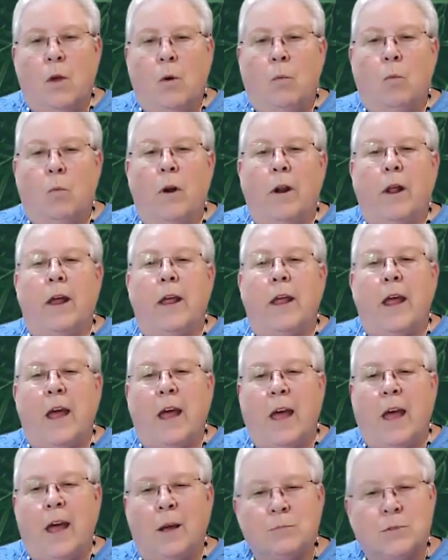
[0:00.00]
What I
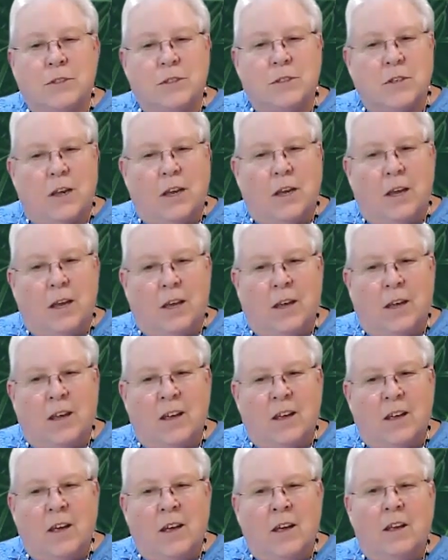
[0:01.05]
am saying
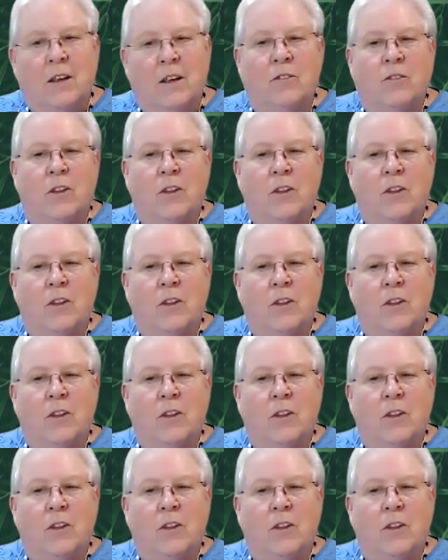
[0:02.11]
is